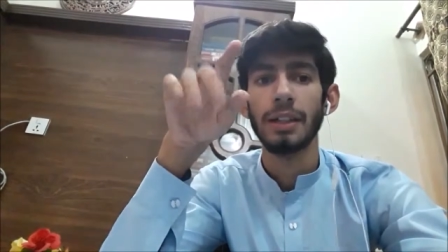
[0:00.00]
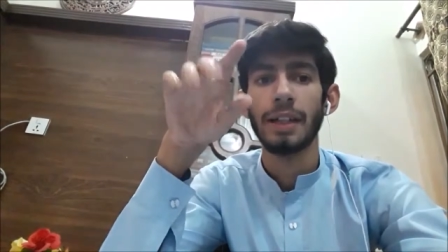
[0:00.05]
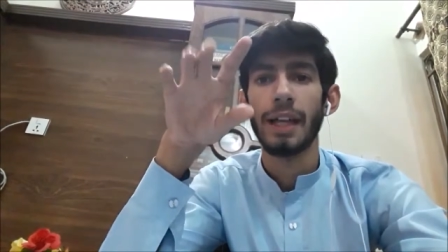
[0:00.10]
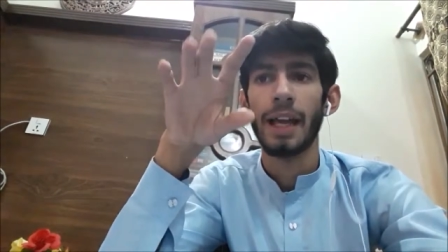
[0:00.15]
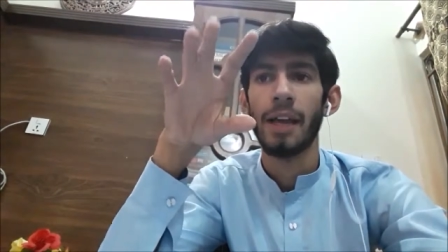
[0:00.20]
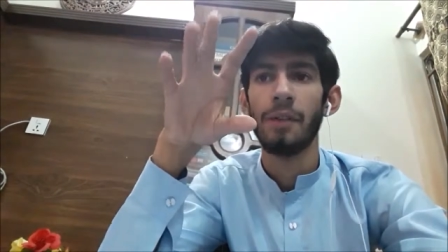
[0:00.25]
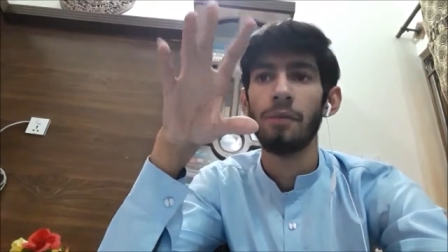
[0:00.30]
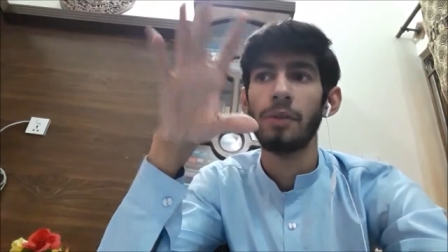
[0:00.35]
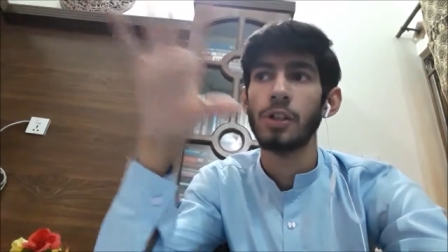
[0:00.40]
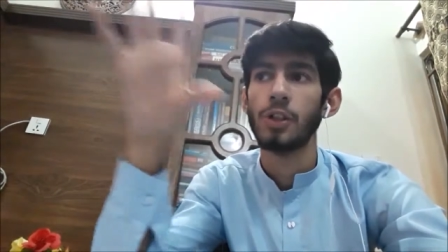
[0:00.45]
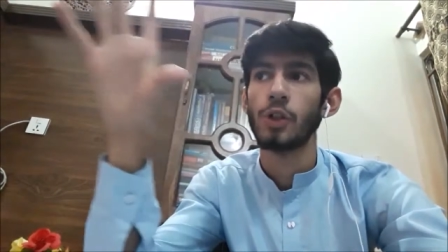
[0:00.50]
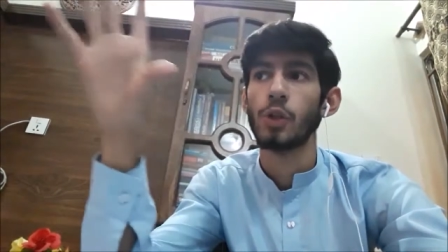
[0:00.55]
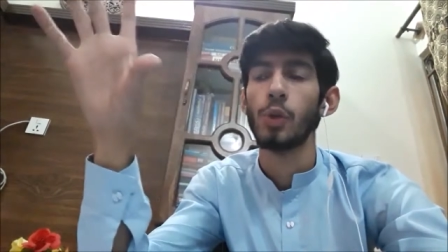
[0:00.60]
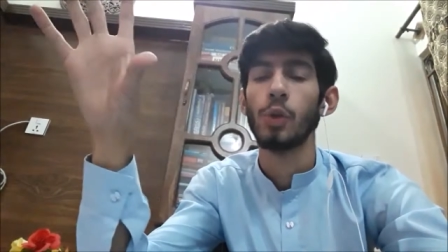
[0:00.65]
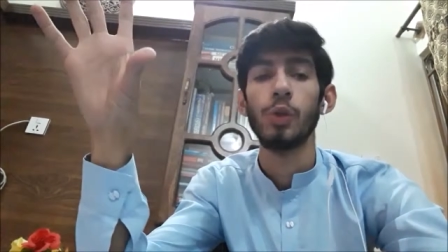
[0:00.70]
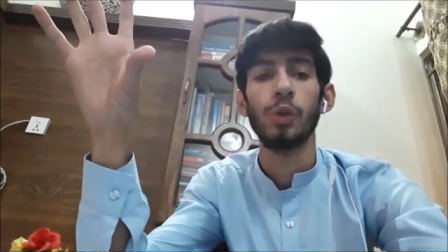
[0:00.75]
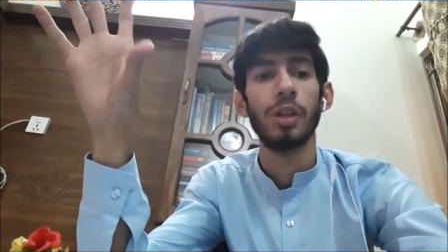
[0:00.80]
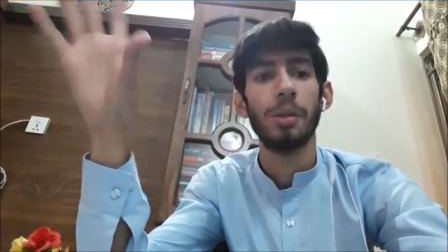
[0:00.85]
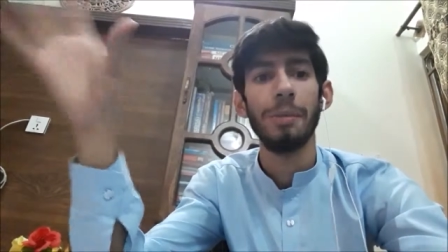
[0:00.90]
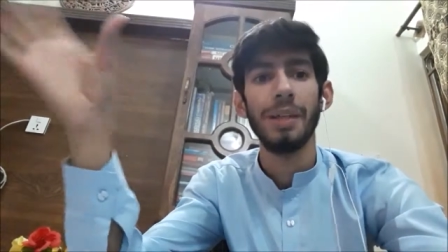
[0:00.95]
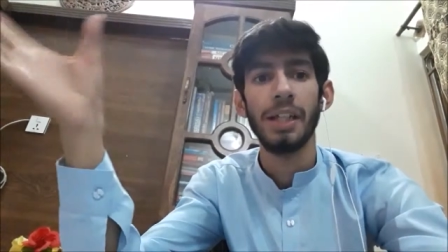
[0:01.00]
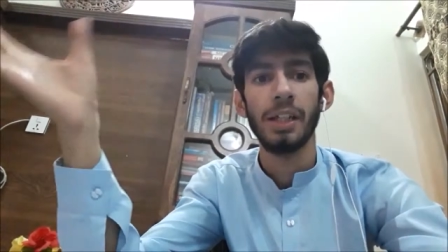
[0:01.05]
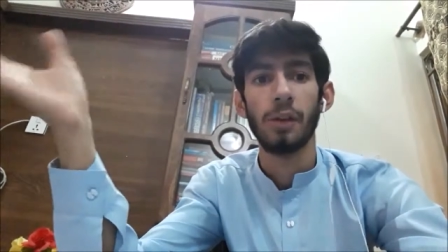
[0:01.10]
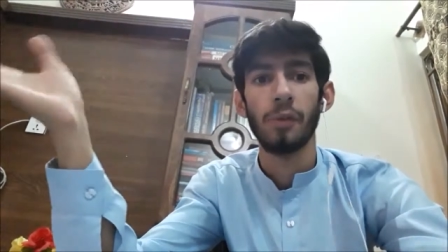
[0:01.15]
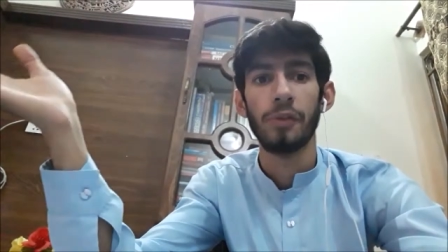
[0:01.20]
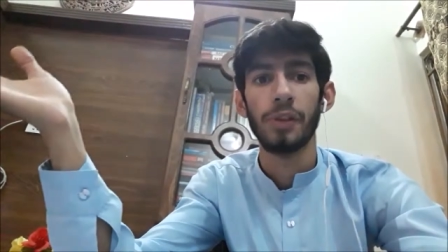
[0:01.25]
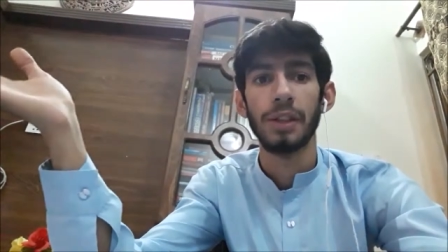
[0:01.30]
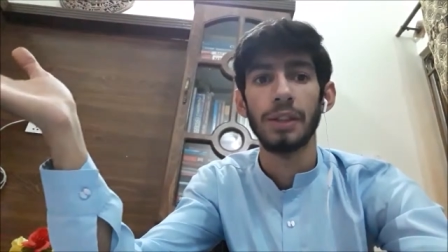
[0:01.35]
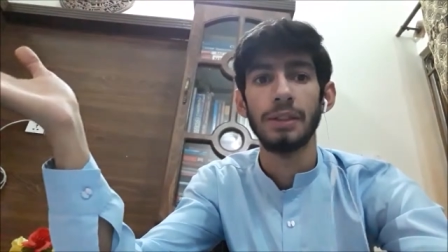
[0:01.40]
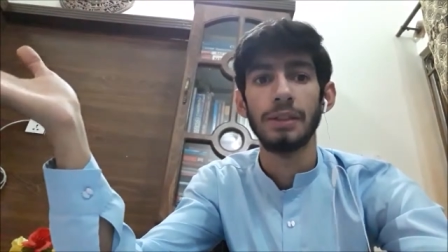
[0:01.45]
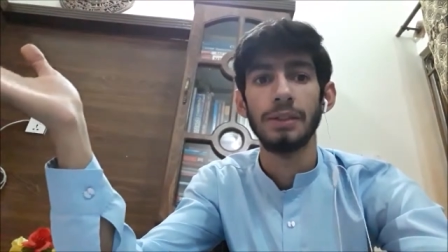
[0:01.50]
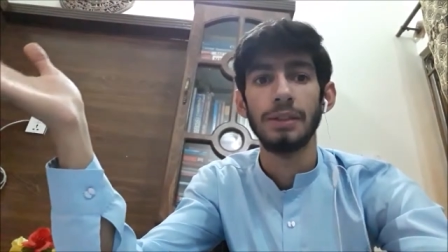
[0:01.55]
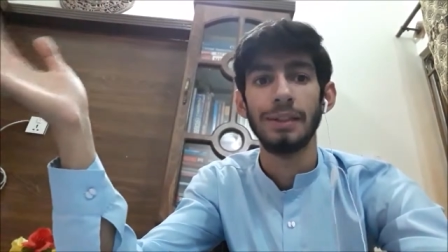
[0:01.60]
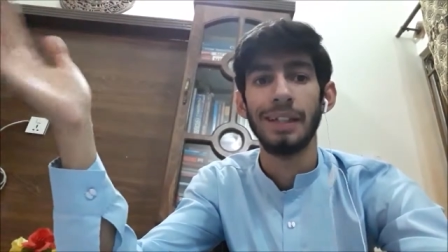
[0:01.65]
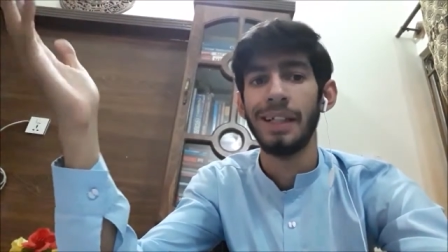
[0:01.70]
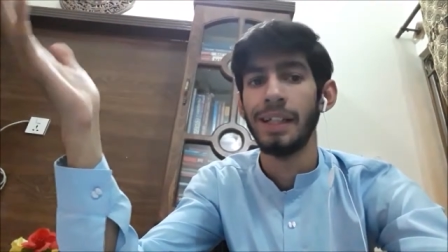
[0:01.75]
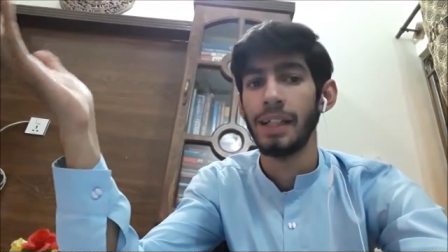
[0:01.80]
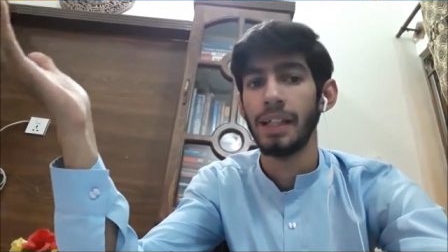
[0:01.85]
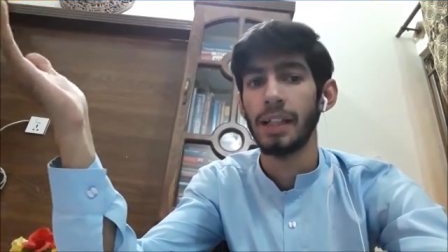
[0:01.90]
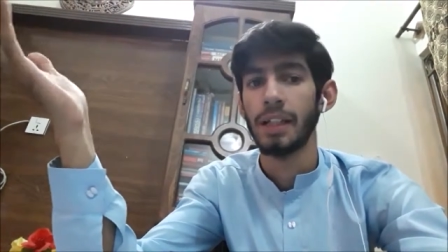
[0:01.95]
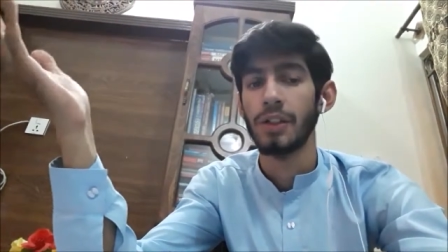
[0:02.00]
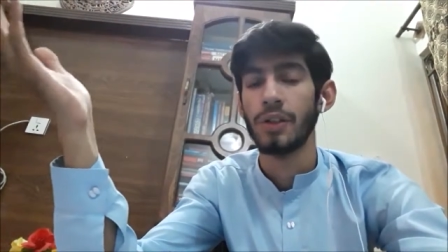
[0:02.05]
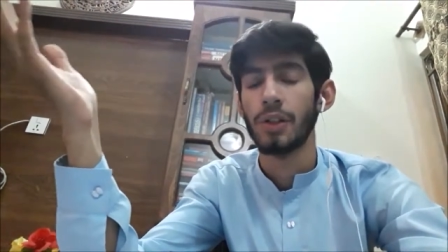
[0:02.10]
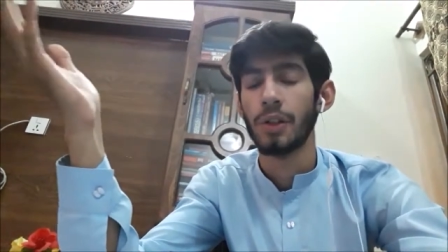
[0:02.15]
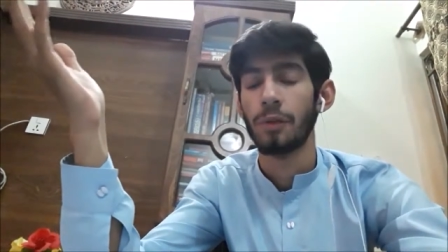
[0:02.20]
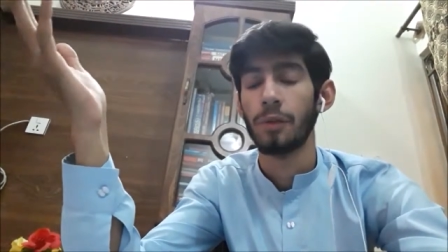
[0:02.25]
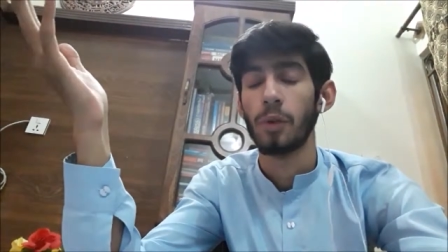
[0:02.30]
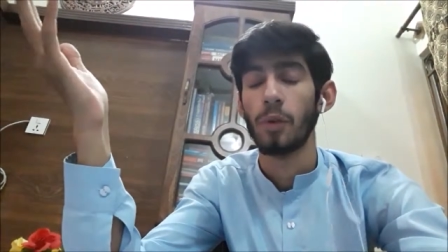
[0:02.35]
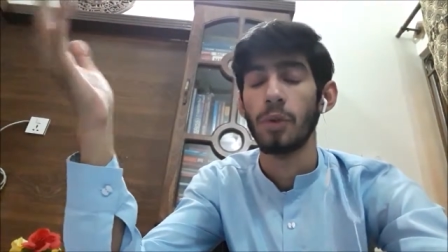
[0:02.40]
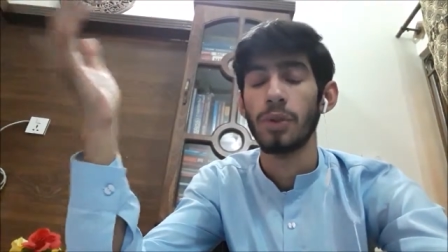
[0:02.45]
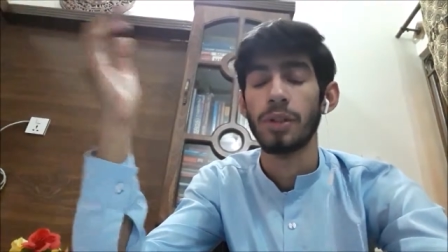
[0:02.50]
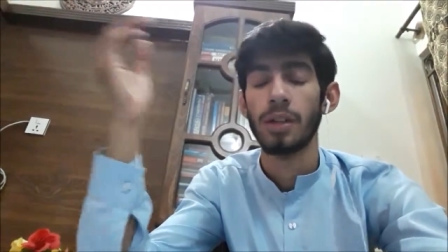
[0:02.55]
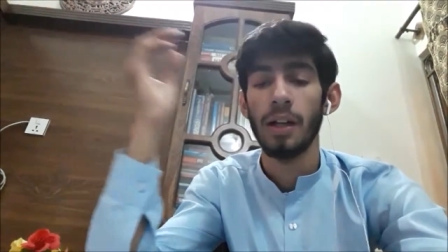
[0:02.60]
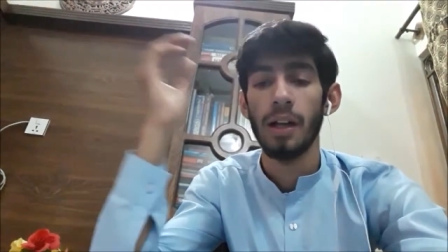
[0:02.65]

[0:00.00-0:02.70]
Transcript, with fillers: and will show you the meaning of it in English, of course.